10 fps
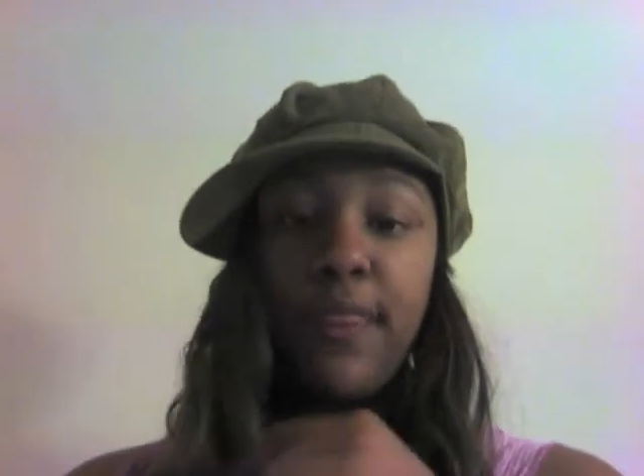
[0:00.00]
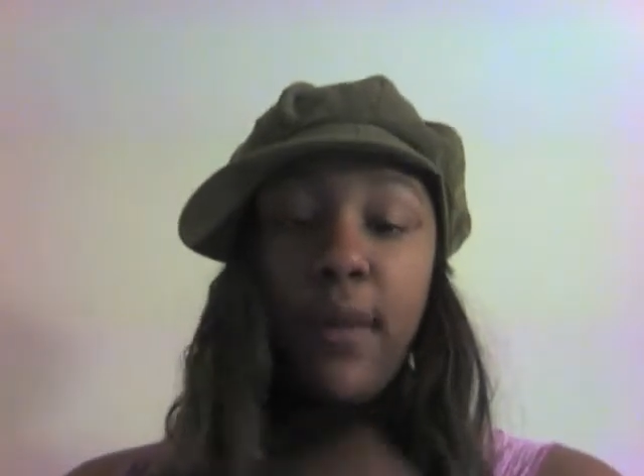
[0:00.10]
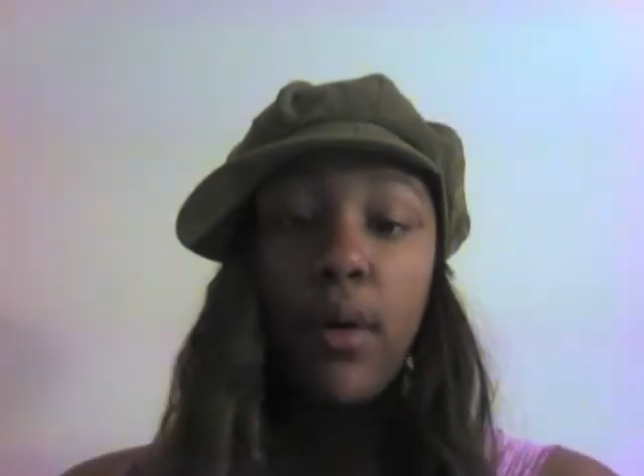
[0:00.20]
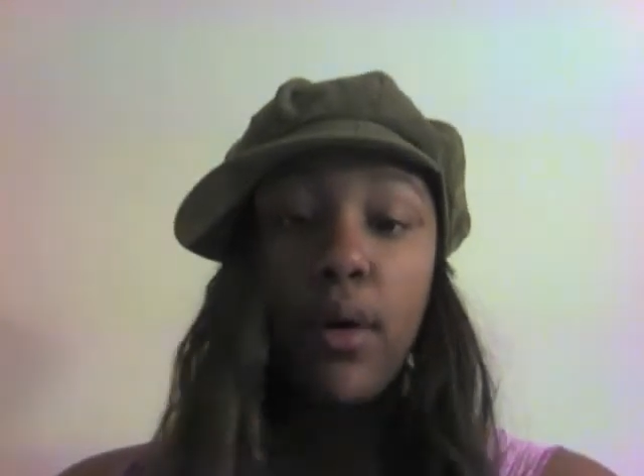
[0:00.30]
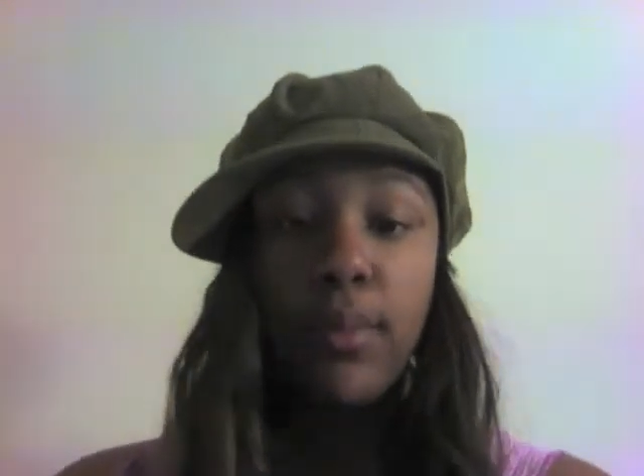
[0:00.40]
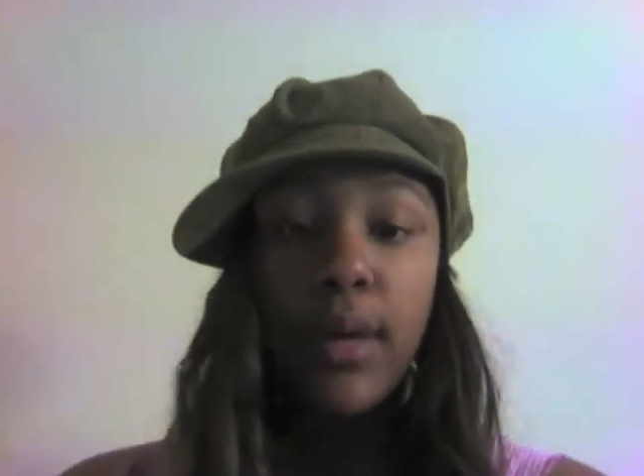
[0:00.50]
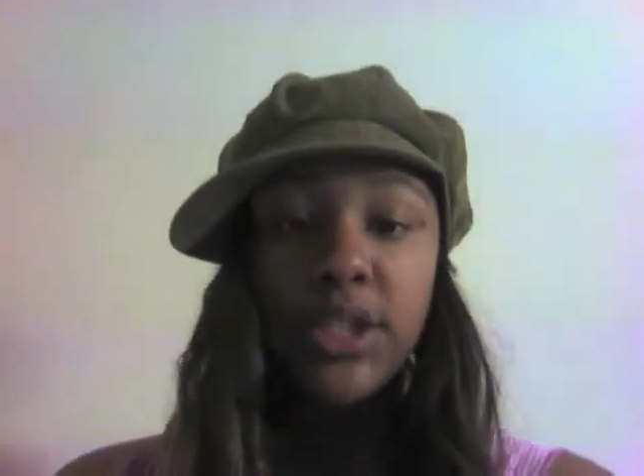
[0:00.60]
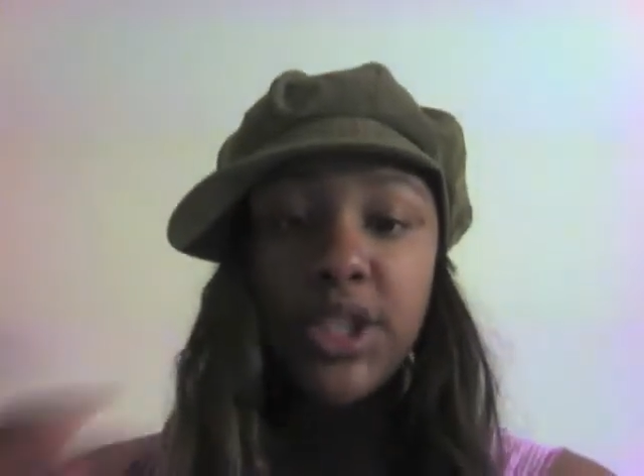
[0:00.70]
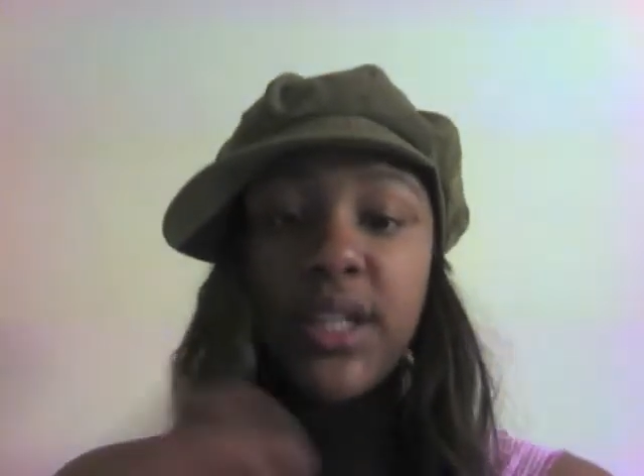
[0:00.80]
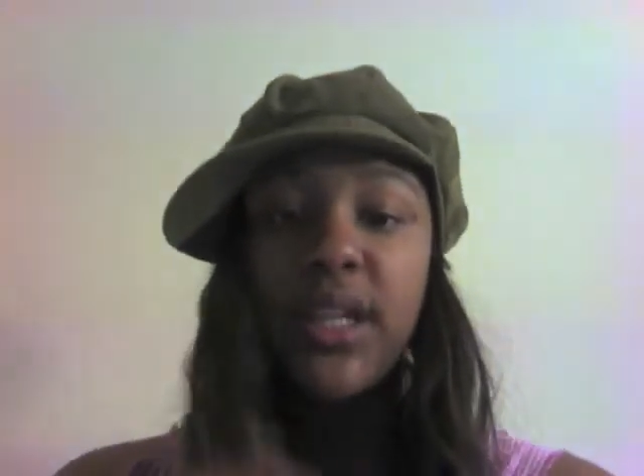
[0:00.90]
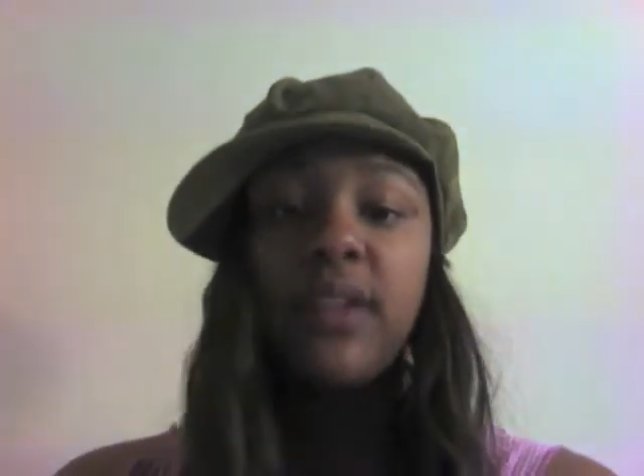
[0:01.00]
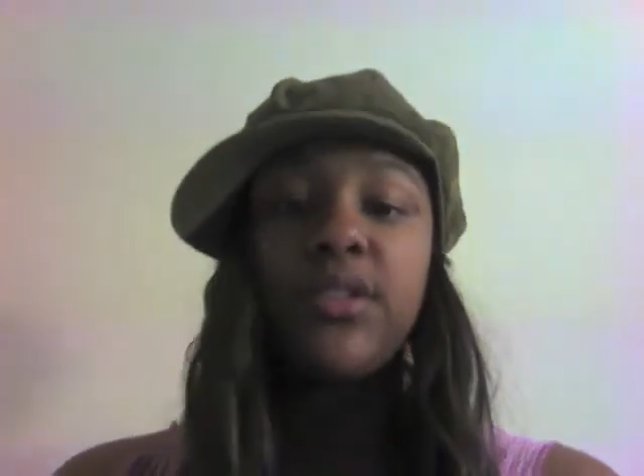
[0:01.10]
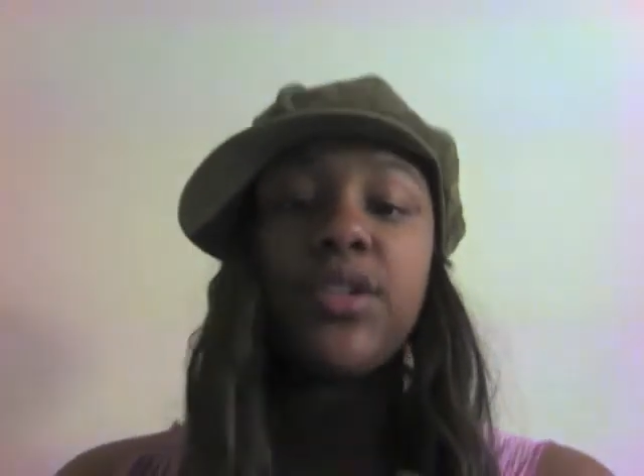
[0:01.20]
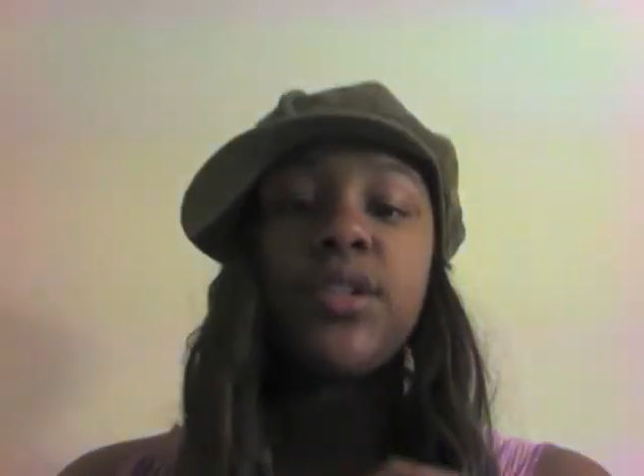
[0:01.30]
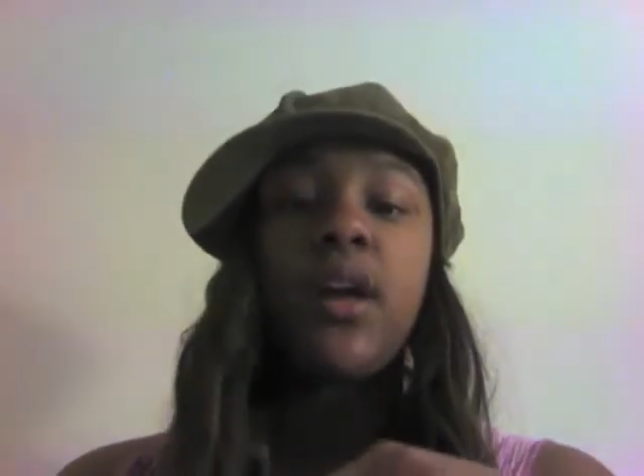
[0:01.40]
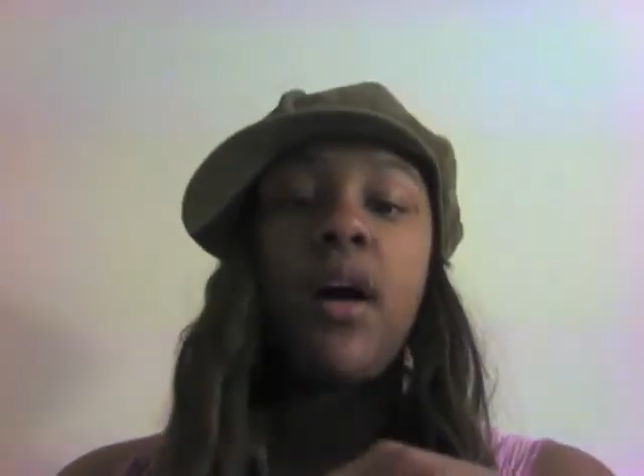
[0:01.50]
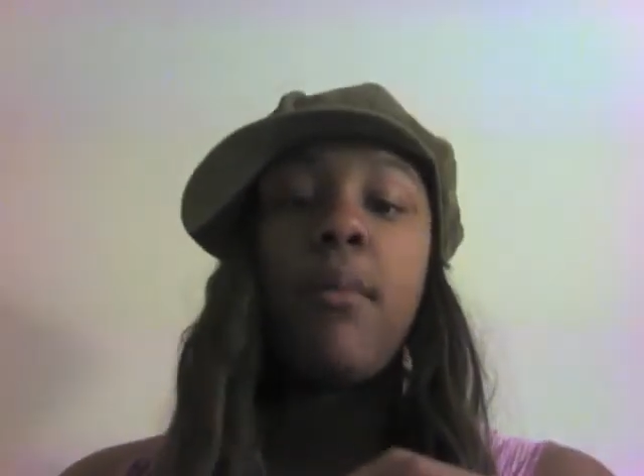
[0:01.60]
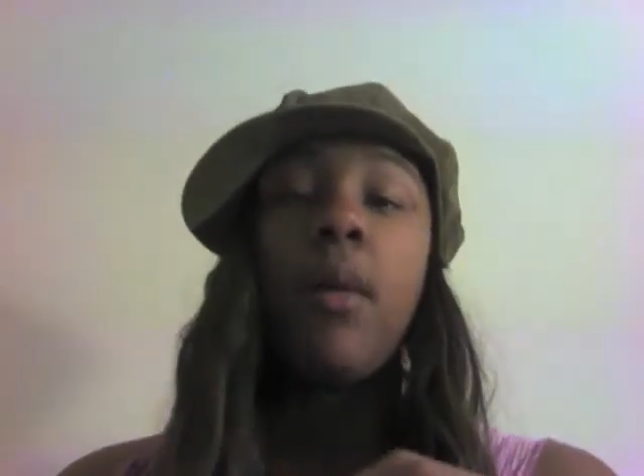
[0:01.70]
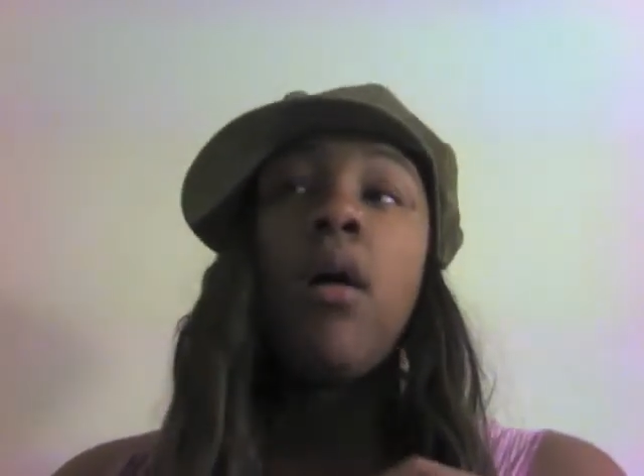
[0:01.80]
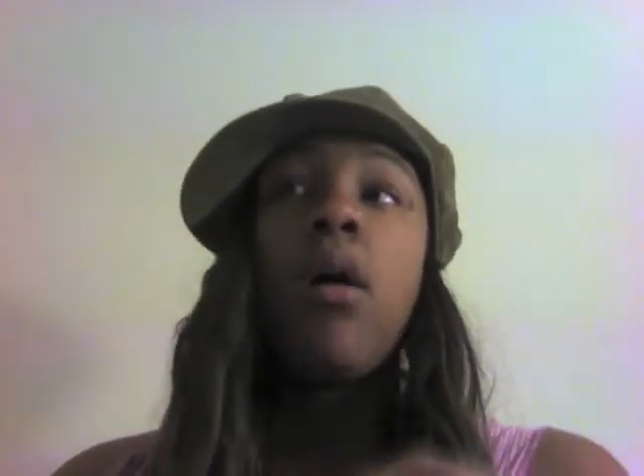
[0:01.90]
thorough brushing, not just
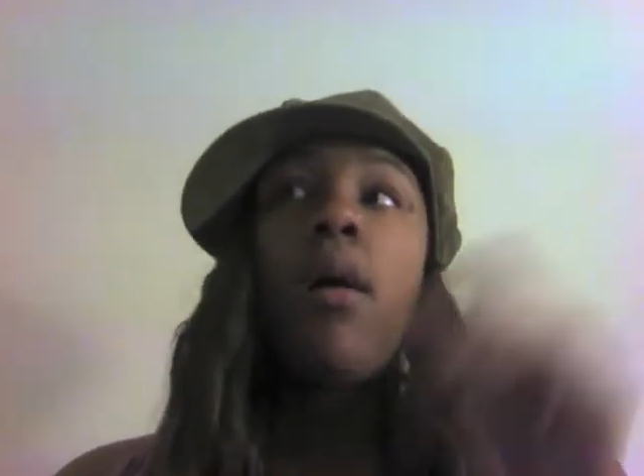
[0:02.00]
um,